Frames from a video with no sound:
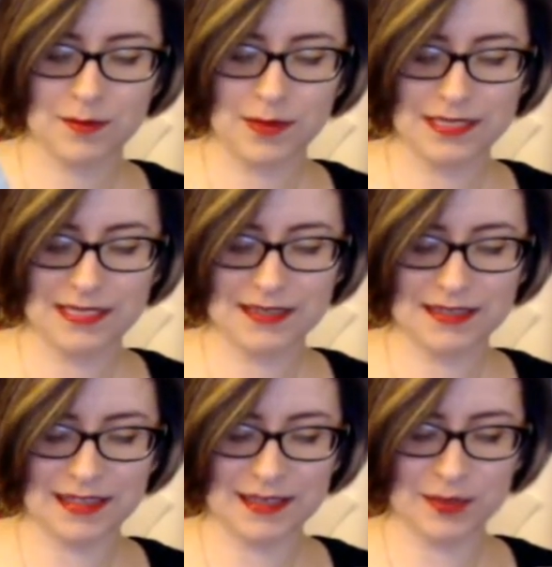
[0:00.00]
but did
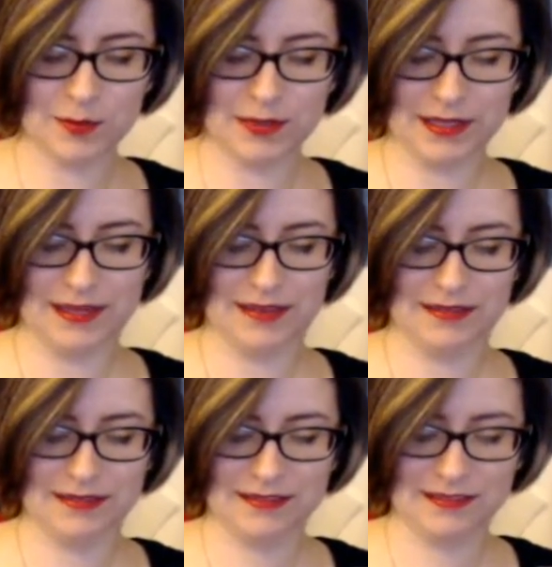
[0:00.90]
not let you
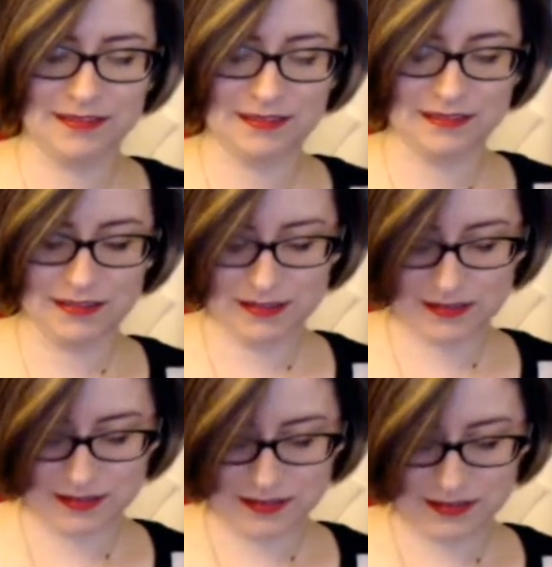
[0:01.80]
play.
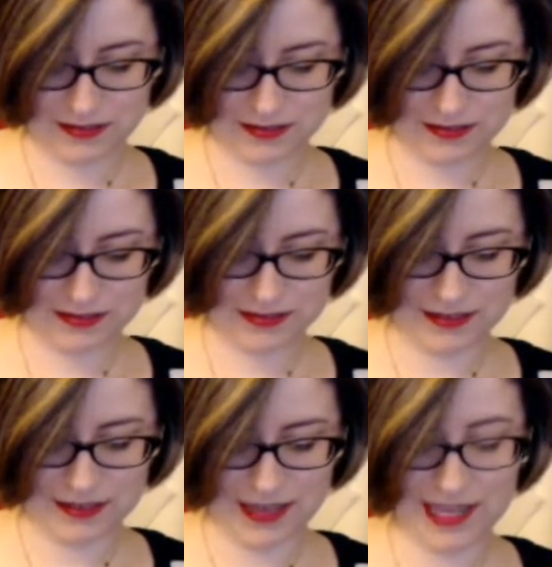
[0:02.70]

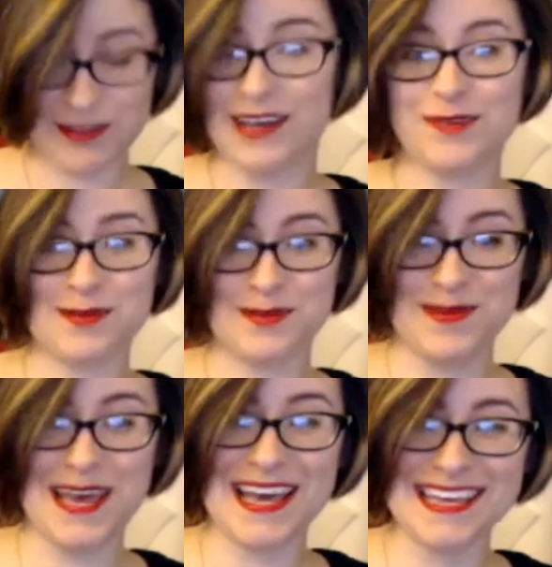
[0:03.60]
I know, I would have been
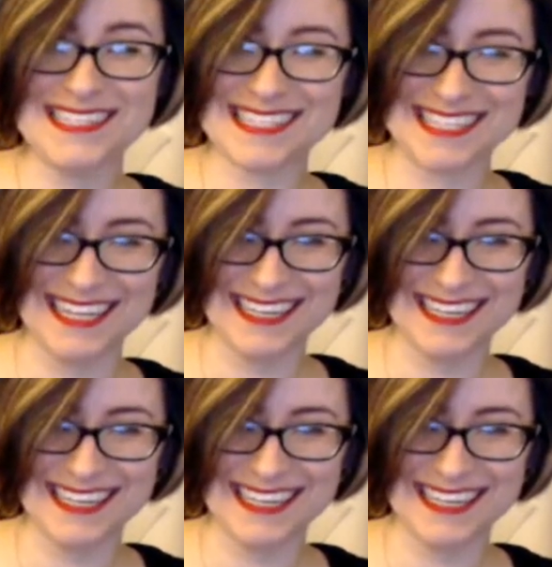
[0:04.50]
pissed.